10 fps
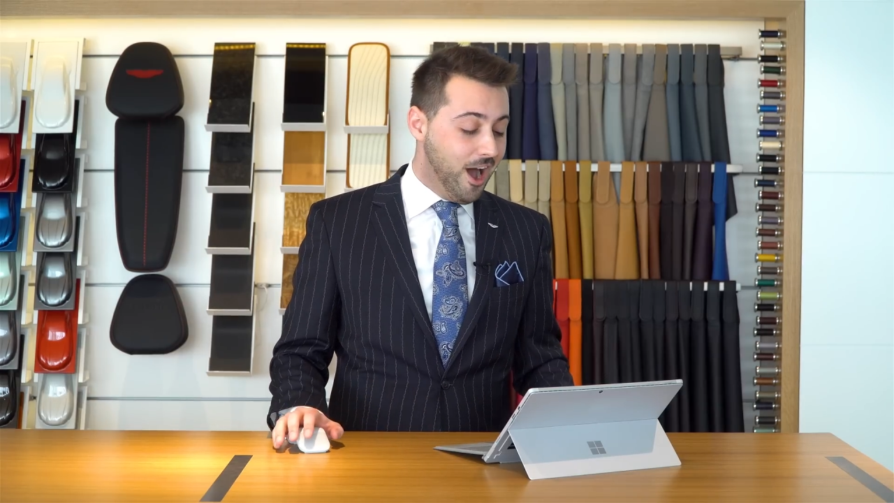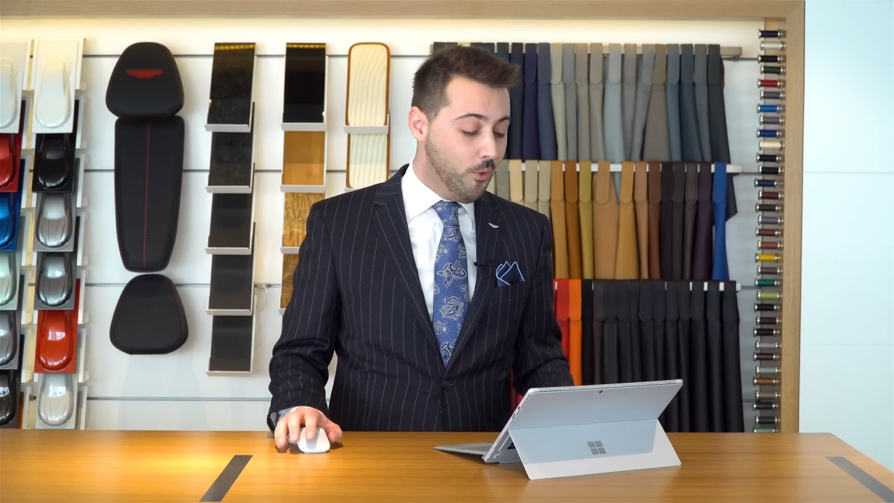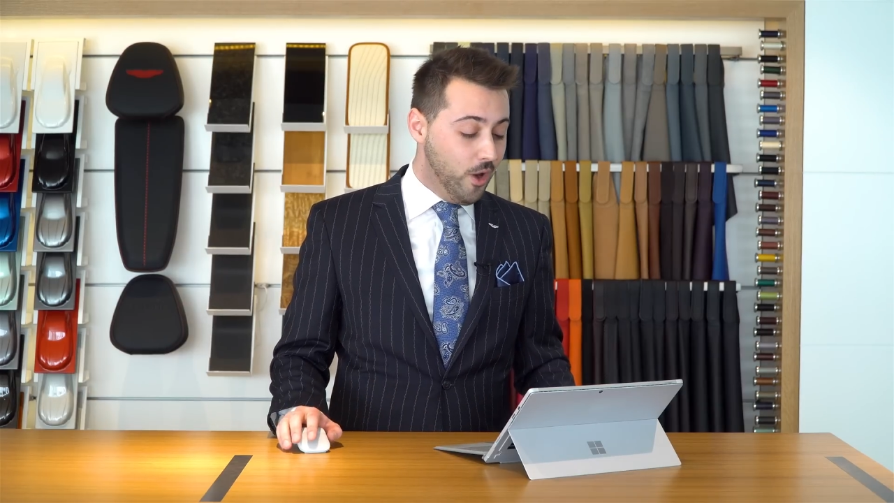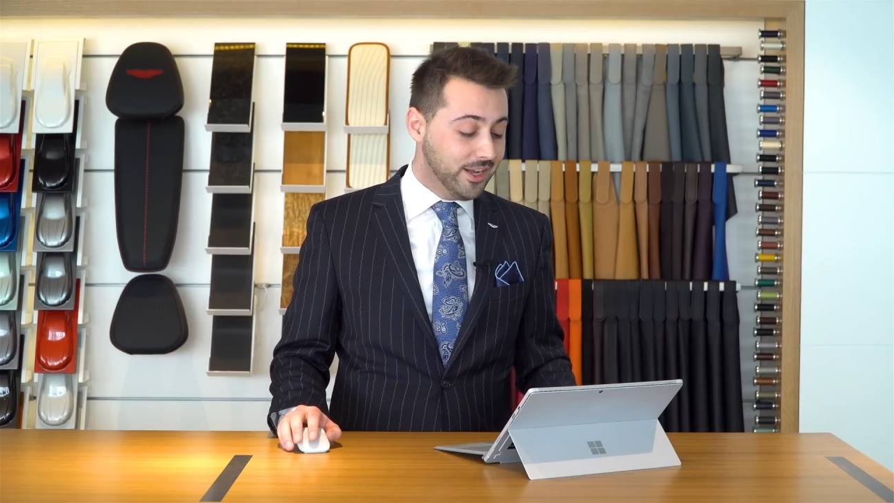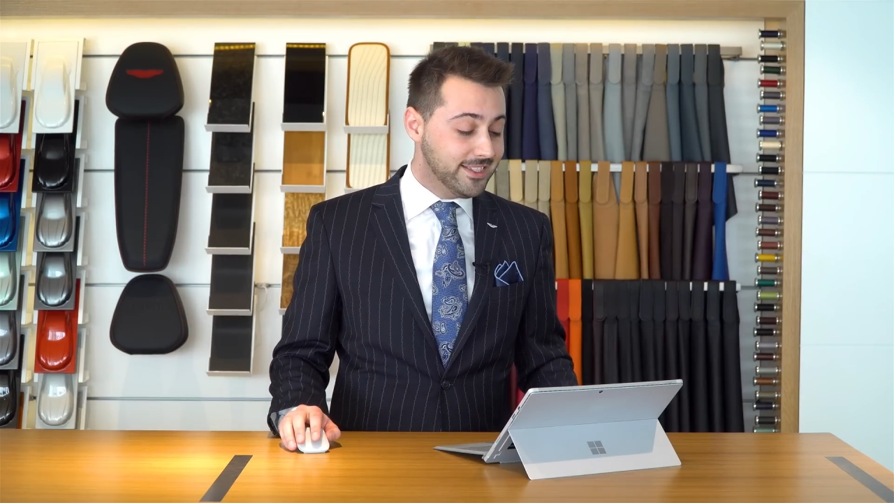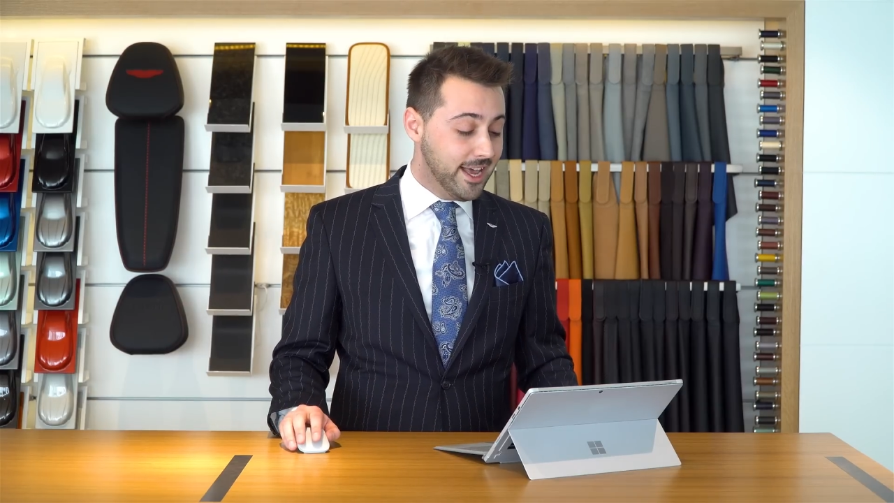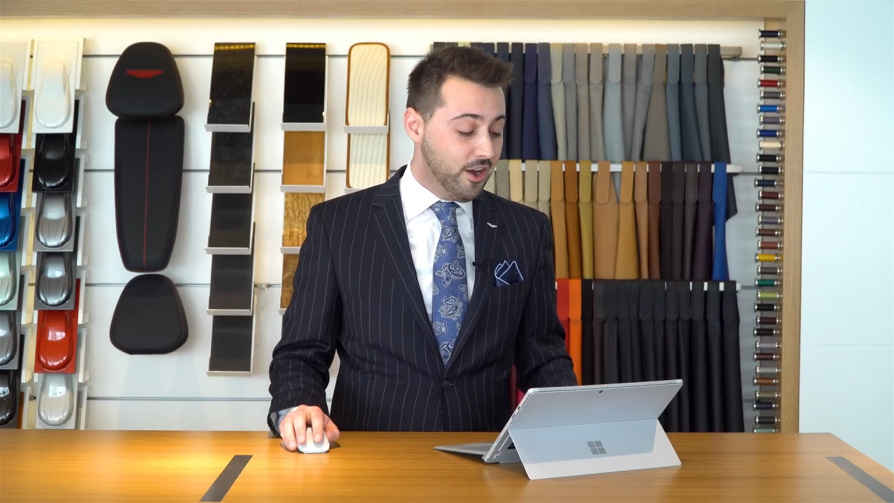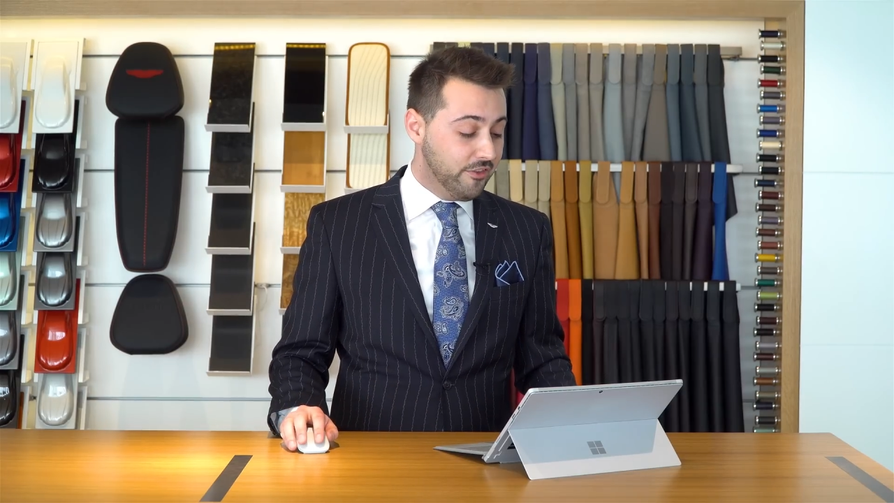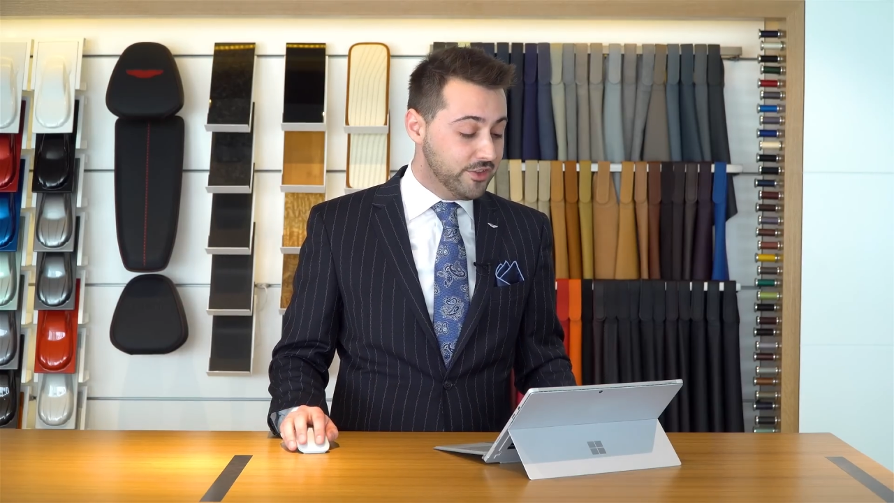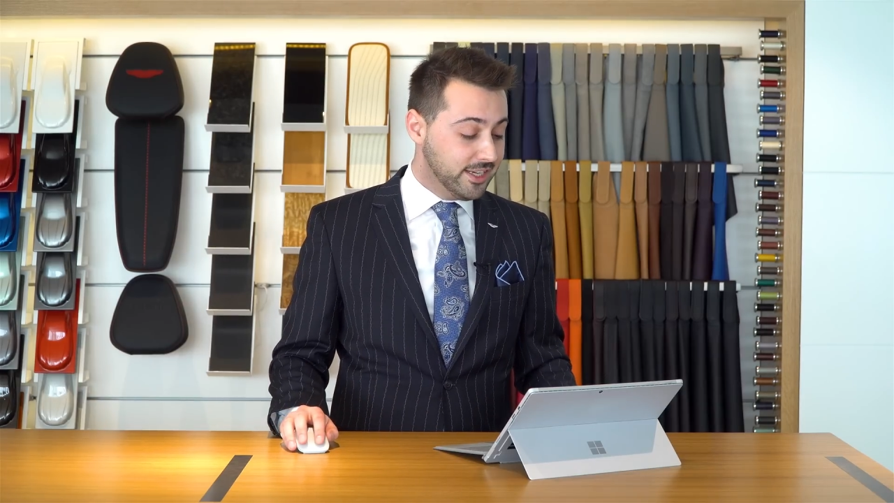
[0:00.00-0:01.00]
I wanna set
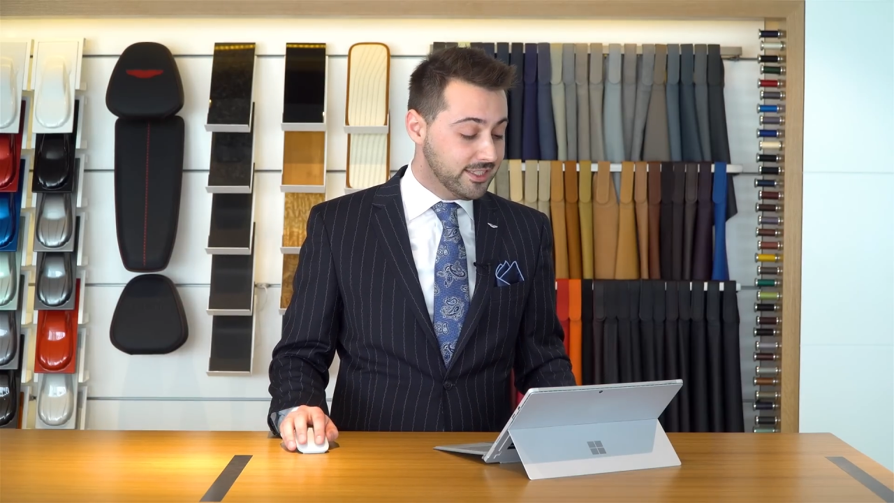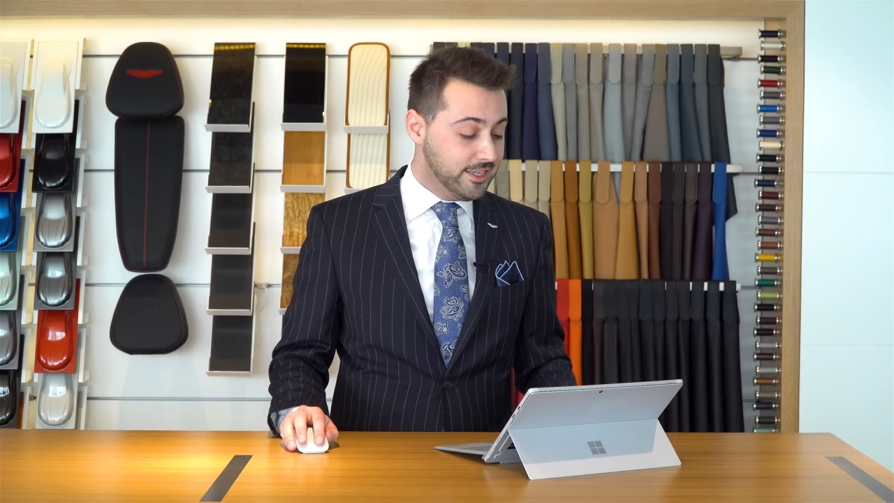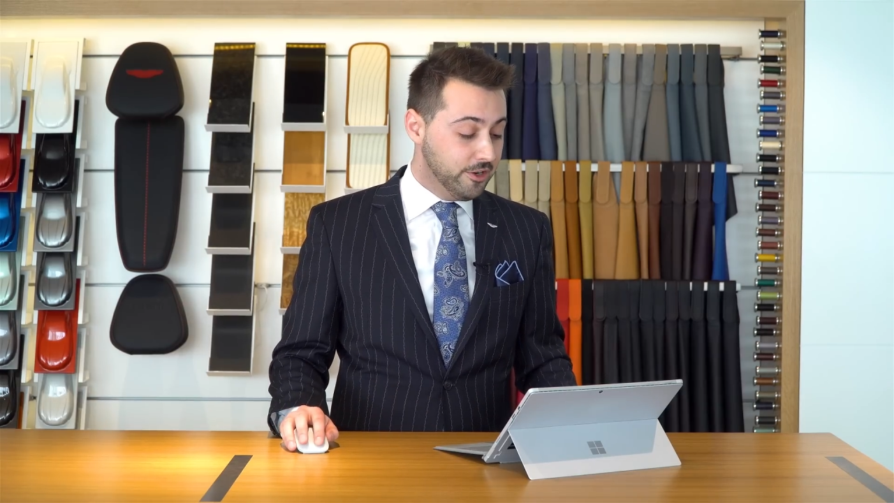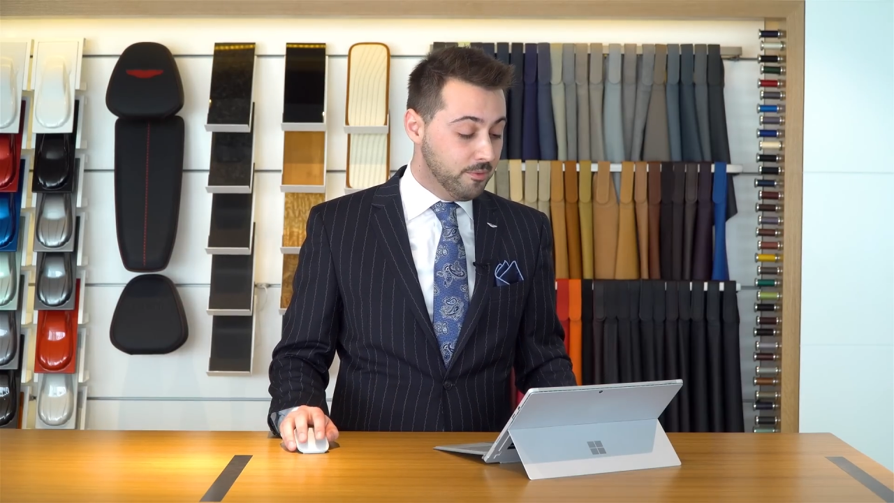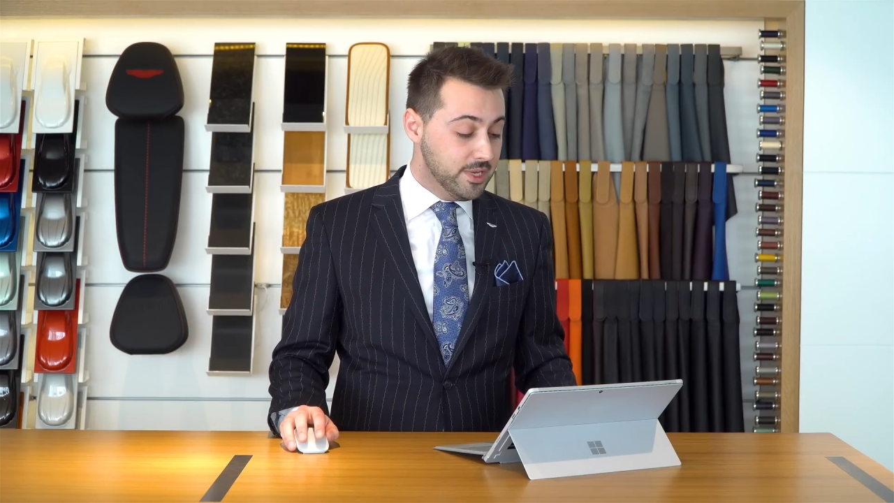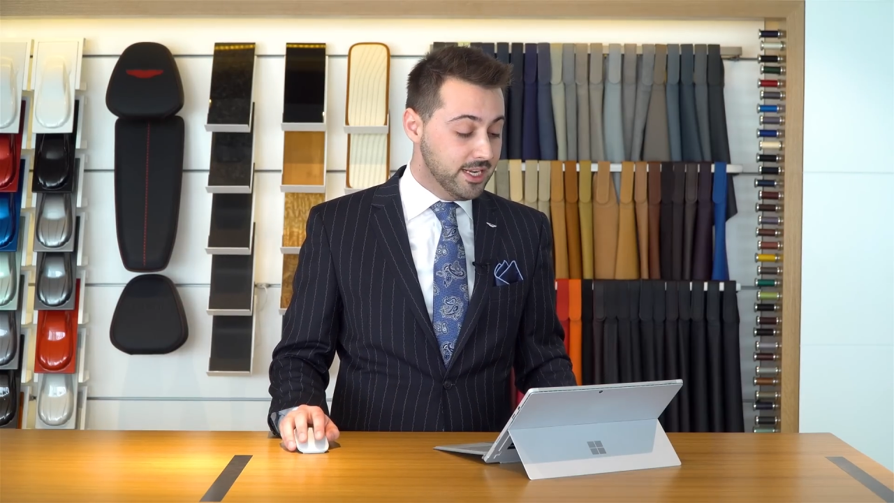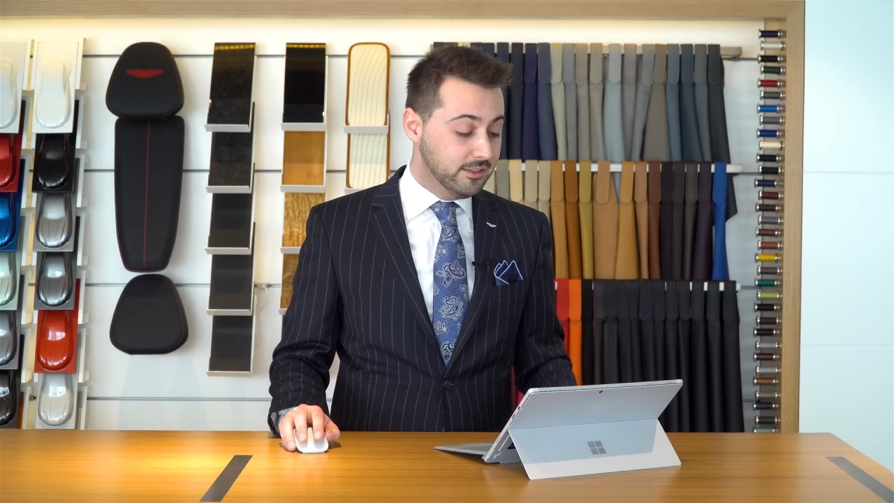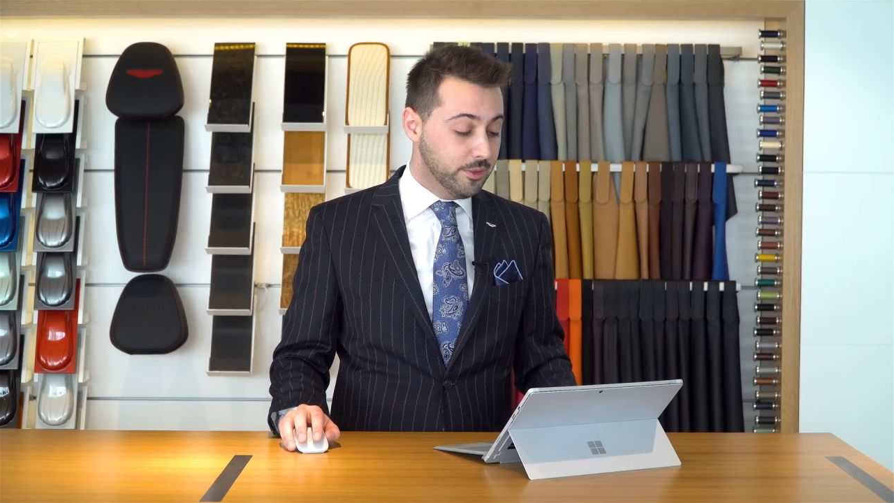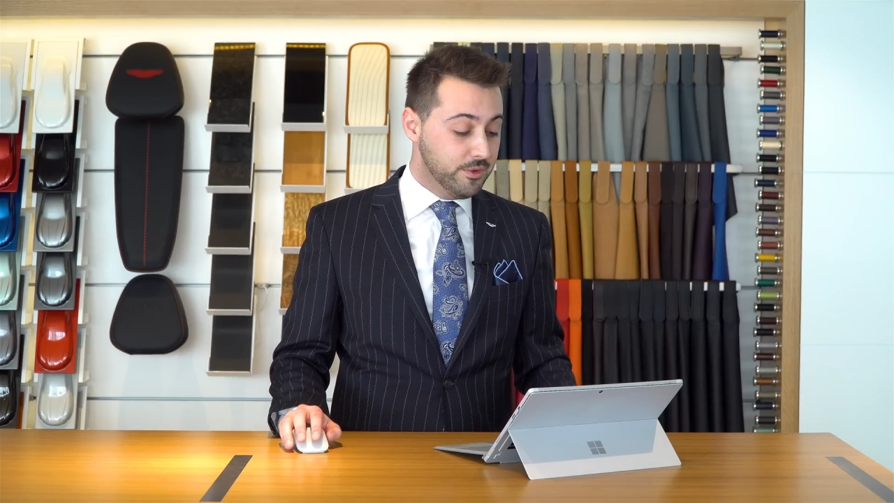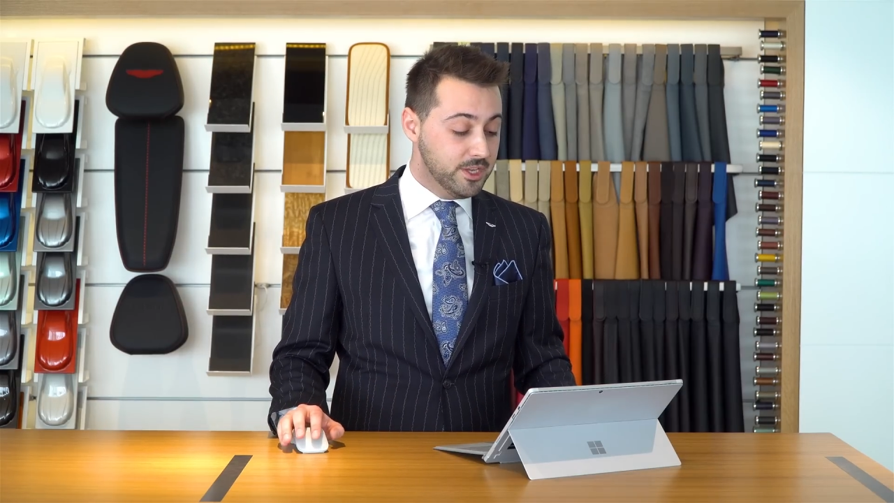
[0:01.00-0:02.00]
off the exterior
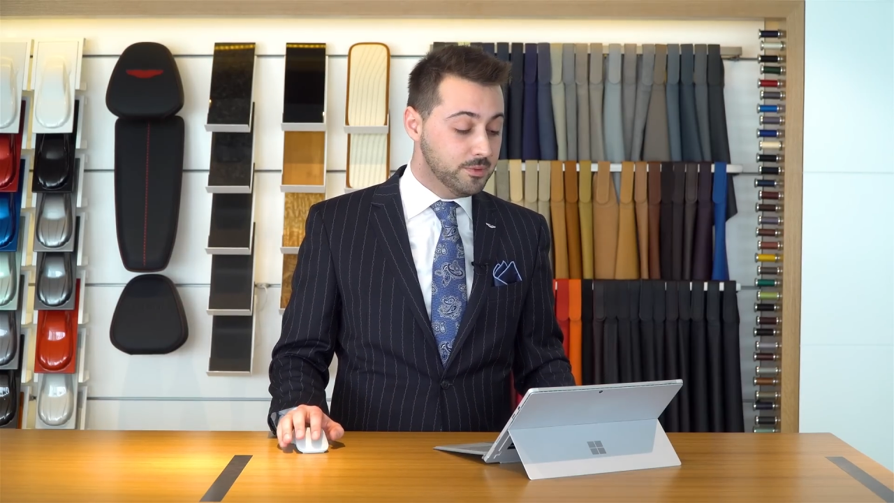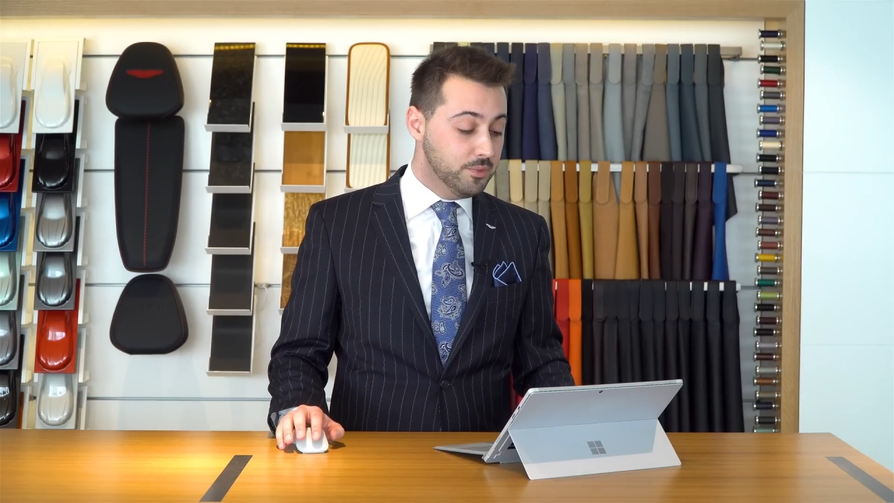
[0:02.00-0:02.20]
immediately with these